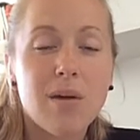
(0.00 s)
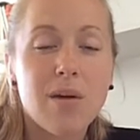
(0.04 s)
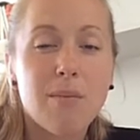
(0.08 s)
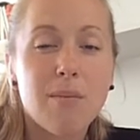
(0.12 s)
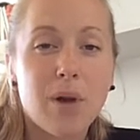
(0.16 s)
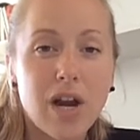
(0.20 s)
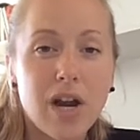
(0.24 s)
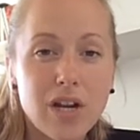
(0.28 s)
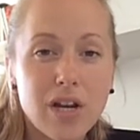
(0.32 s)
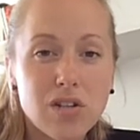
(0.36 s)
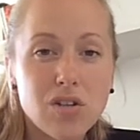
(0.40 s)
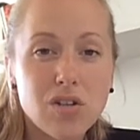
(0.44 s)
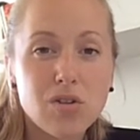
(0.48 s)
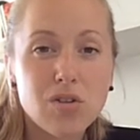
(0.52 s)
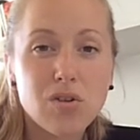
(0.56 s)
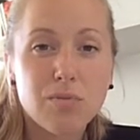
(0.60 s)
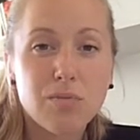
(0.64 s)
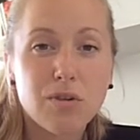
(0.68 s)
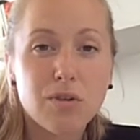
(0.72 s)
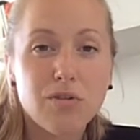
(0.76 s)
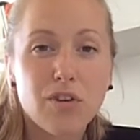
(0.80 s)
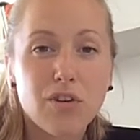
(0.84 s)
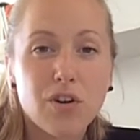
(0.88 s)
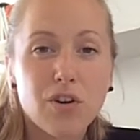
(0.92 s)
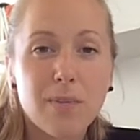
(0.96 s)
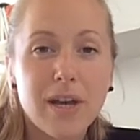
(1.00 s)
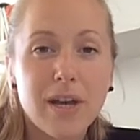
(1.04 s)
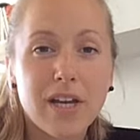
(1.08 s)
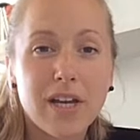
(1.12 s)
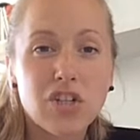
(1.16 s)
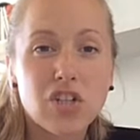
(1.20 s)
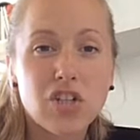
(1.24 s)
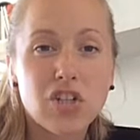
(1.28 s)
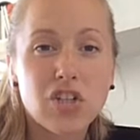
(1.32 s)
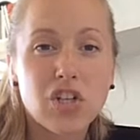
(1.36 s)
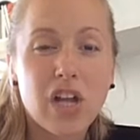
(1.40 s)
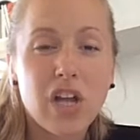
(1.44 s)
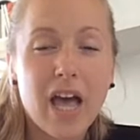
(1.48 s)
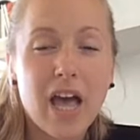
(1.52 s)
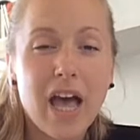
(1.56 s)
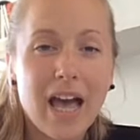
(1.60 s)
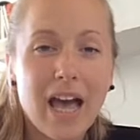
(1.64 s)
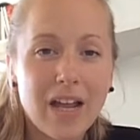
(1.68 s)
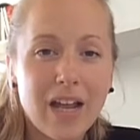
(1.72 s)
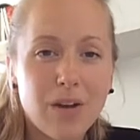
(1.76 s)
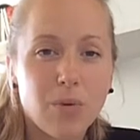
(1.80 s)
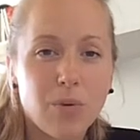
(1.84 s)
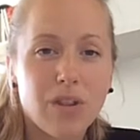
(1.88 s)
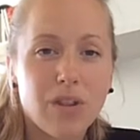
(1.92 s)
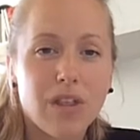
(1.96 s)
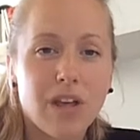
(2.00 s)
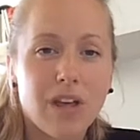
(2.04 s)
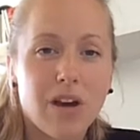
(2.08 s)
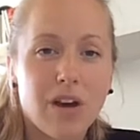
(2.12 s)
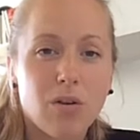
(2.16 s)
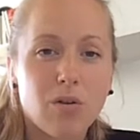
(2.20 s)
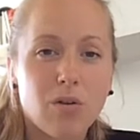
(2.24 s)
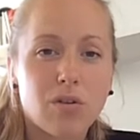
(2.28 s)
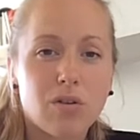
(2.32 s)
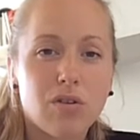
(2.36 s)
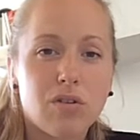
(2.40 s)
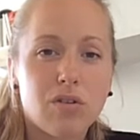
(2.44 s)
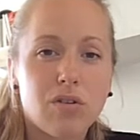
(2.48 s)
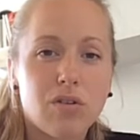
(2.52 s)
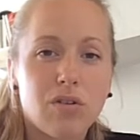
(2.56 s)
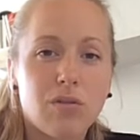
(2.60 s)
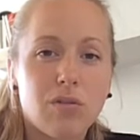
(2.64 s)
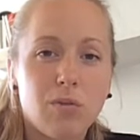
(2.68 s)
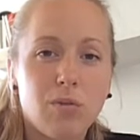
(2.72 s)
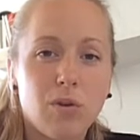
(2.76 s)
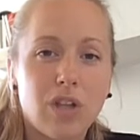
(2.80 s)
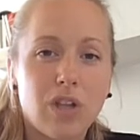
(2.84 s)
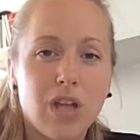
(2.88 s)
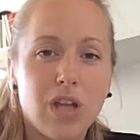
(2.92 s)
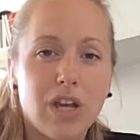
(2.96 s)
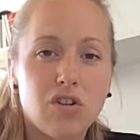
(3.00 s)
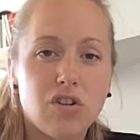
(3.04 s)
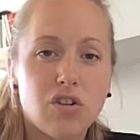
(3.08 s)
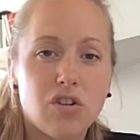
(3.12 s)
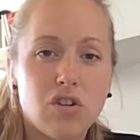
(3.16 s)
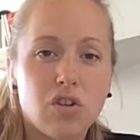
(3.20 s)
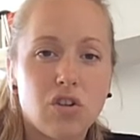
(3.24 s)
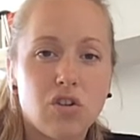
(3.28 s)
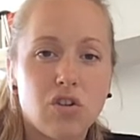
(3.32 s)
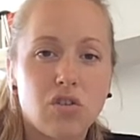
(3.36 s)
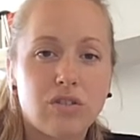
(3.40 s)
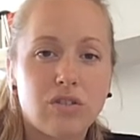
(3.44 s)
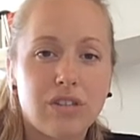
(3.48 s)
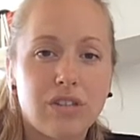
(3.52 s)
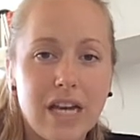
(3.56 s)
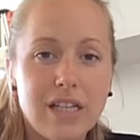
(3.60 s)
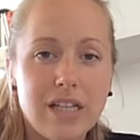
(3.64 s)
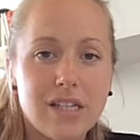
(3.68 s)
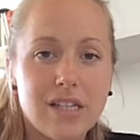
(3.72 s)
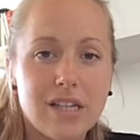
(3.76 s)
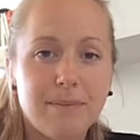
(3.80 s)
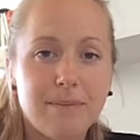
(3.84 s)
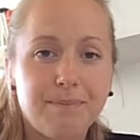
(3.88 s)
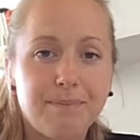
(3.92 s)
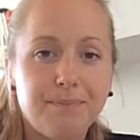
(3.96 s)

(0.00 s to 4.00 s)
prior to tumor formation and without mutational data.